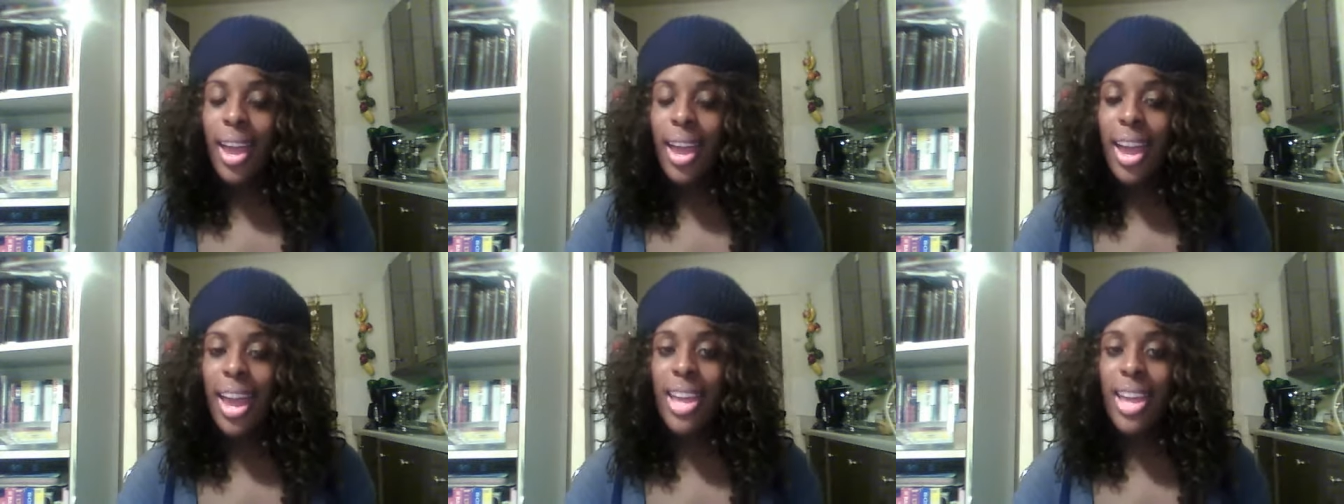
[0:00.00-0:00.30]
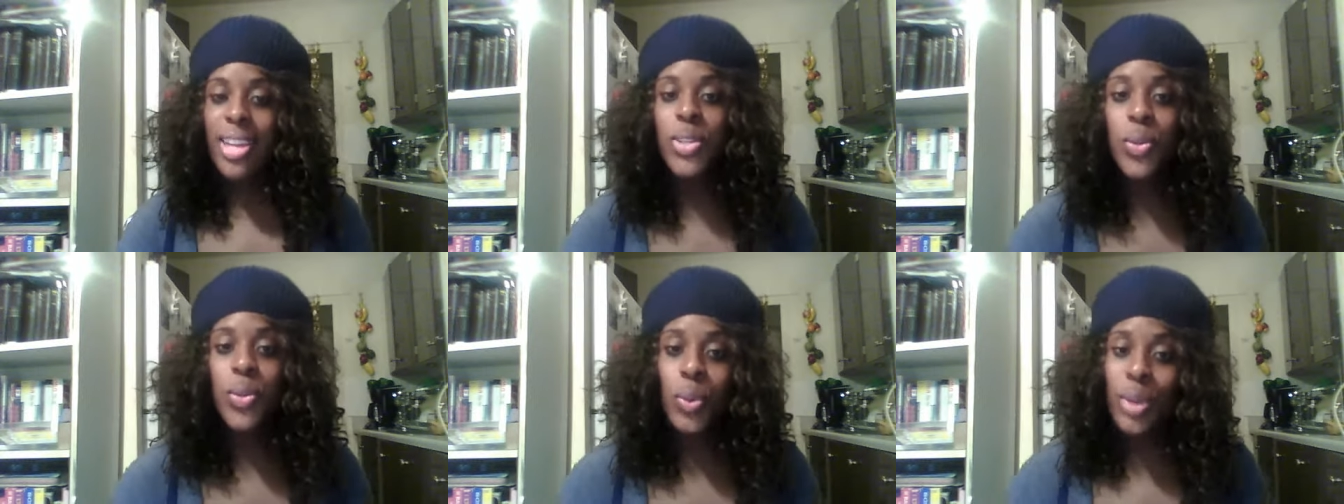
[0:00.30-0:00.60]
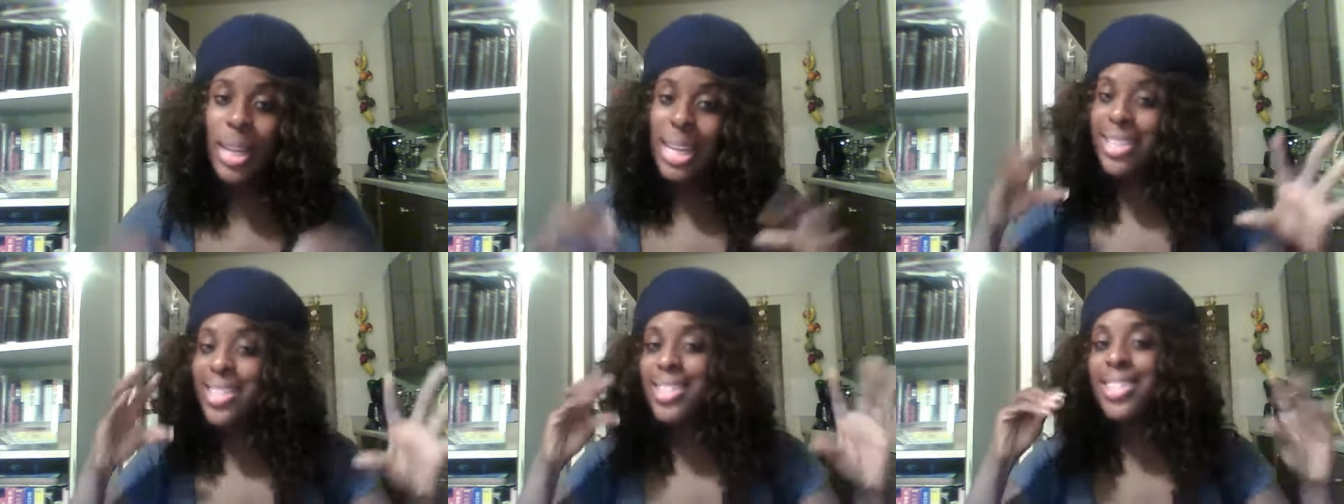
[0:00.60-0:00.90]
and do
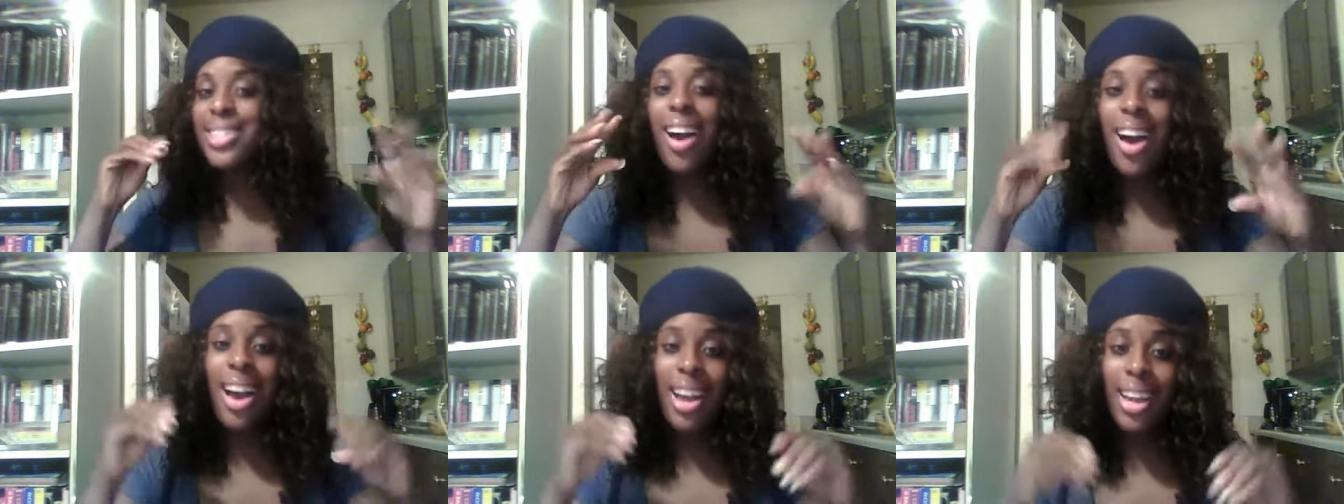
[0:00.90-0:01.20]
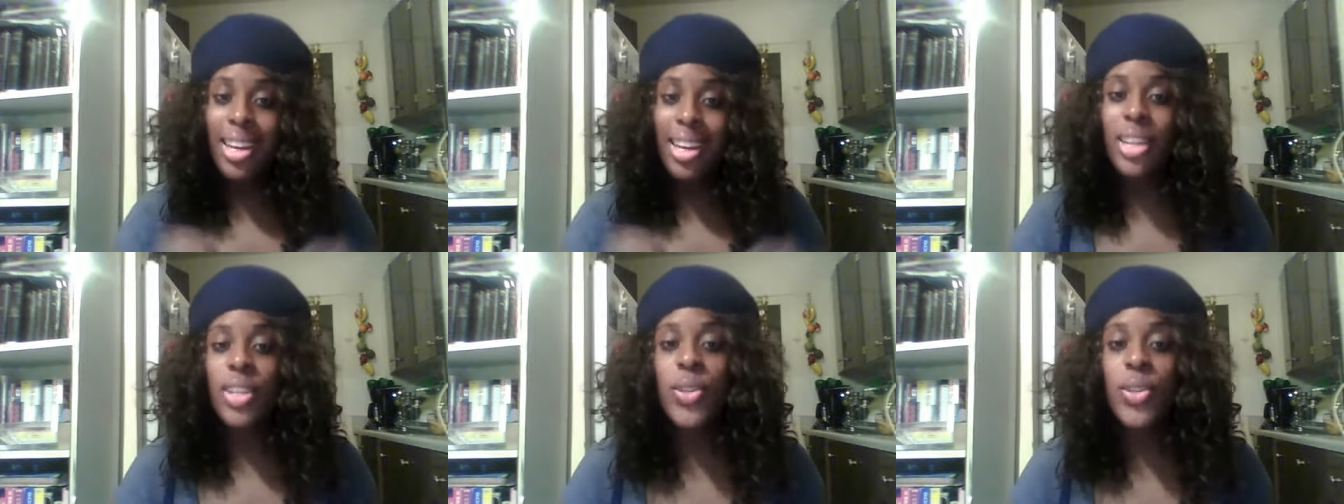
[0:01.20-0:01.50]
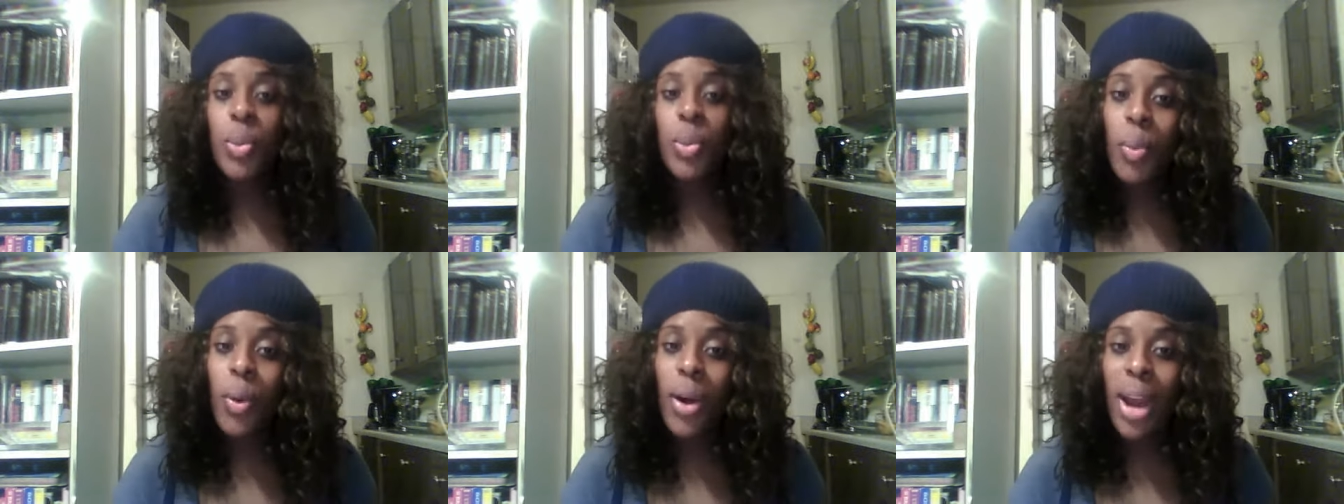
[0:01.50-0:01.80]
less talking and
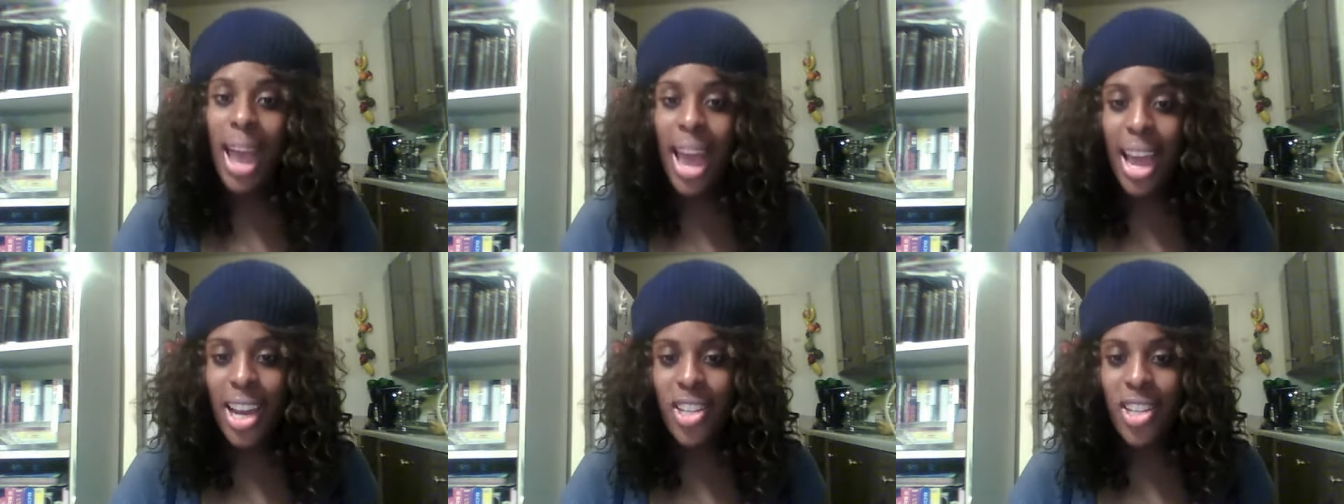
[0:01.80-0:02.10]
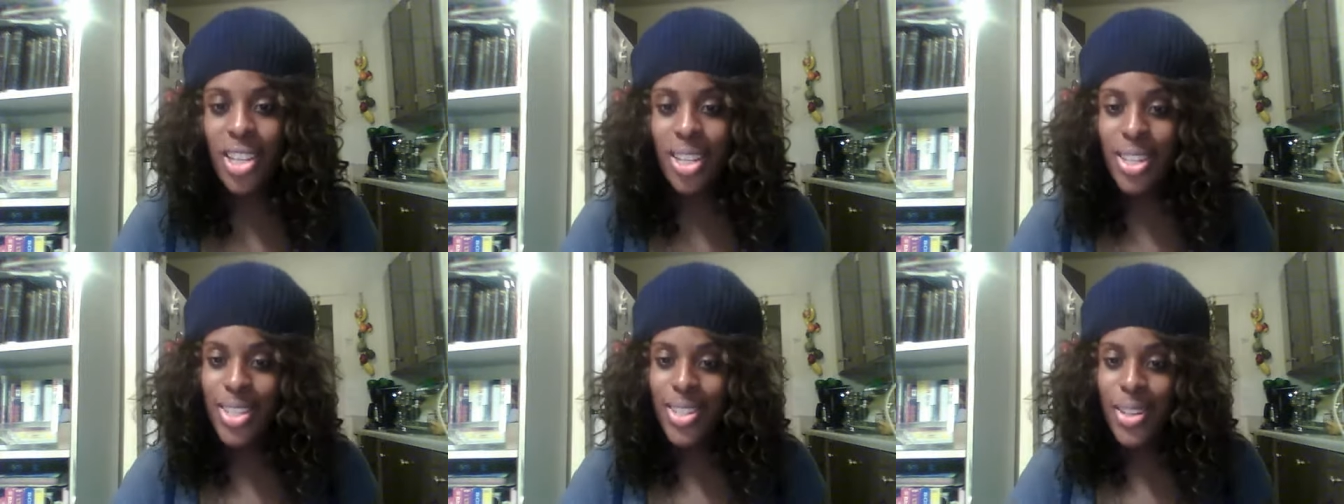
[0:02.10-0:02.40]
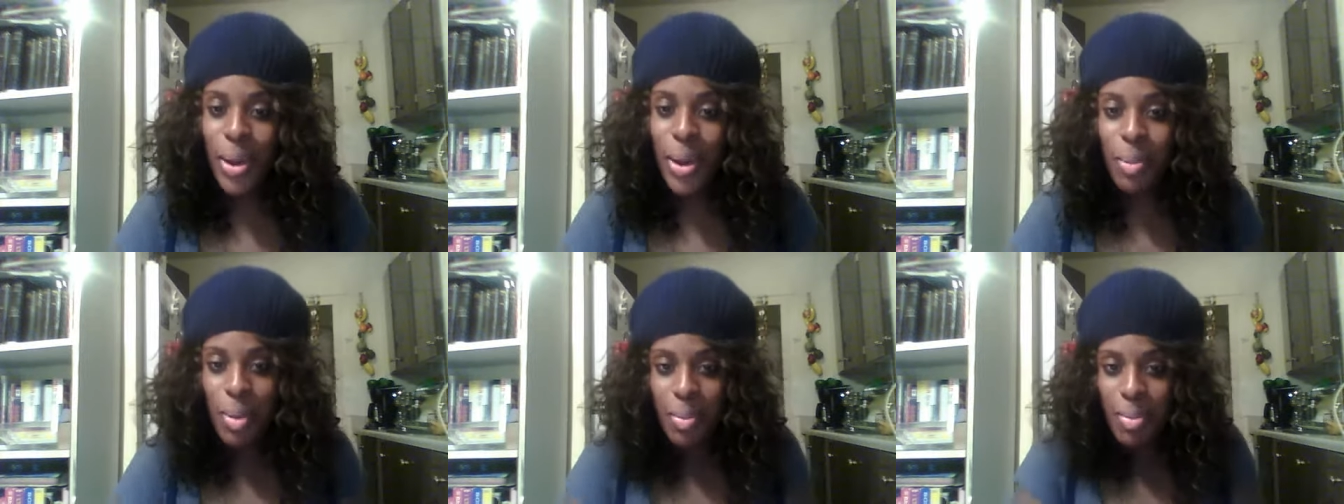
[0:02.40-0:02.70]
do more action.
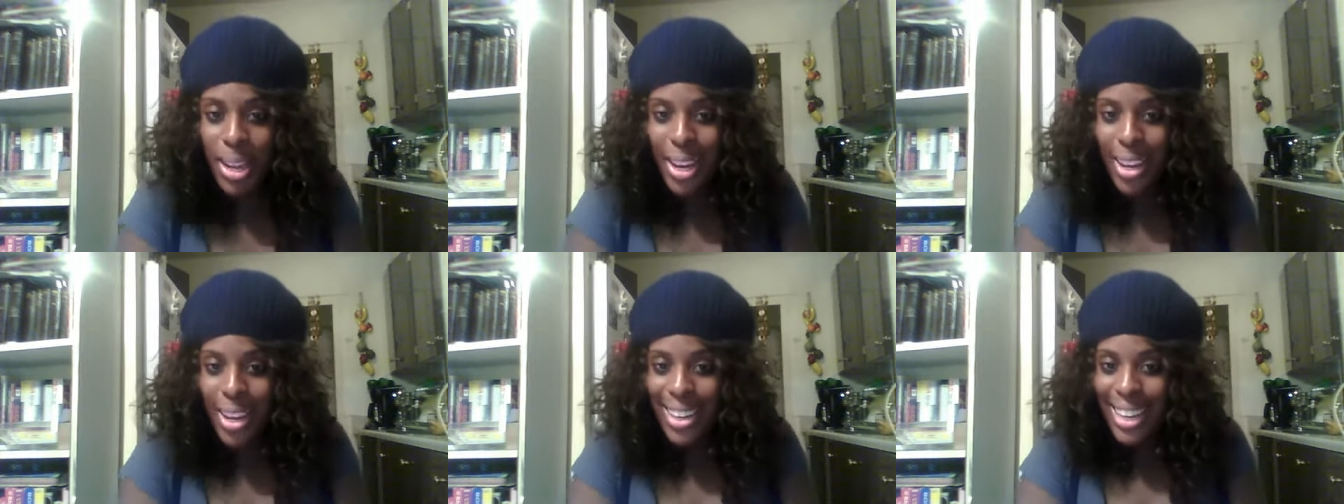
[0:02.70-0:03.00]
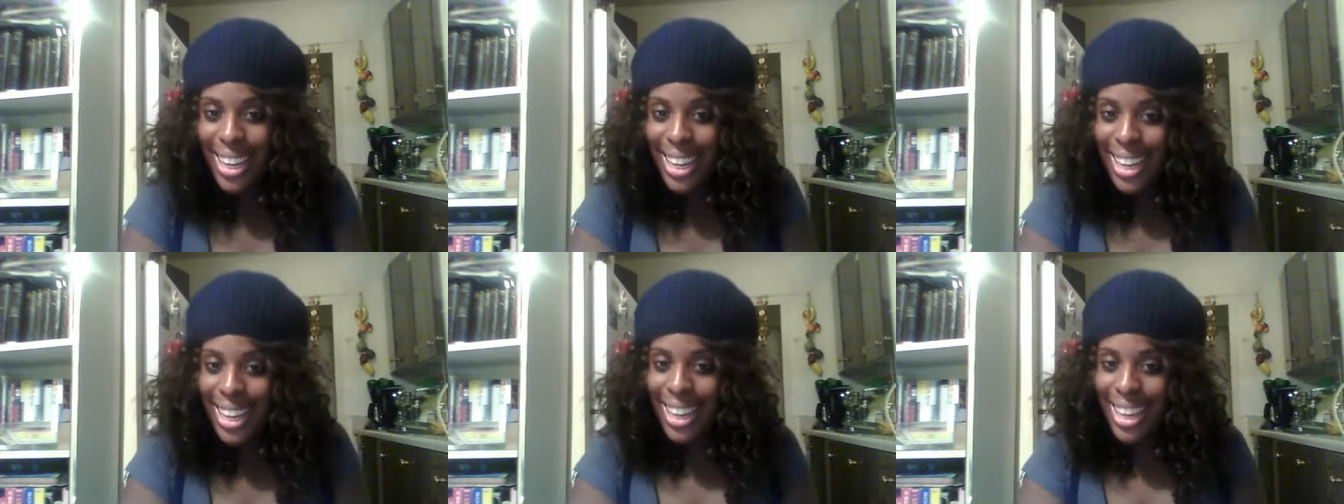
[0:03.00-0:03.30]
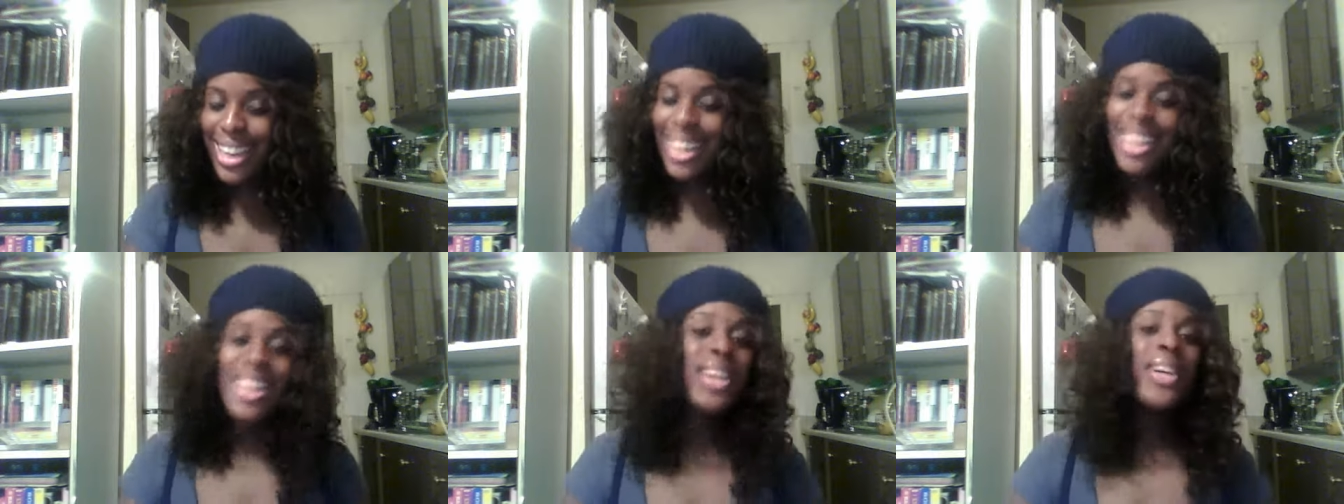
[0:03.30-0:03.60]
So I'm going to pick
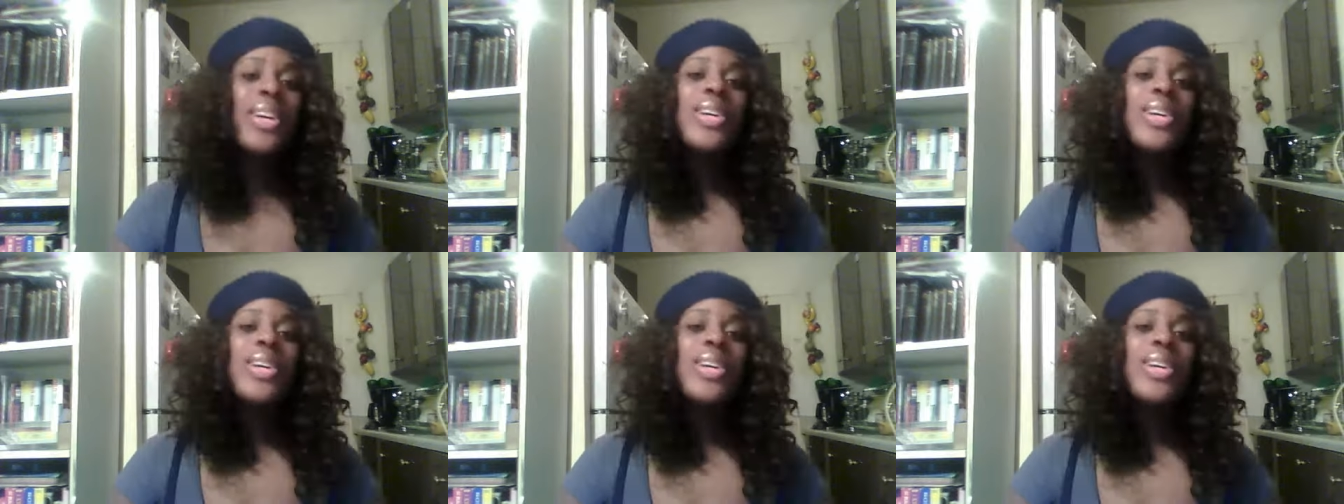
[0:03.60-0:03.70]
Nicki.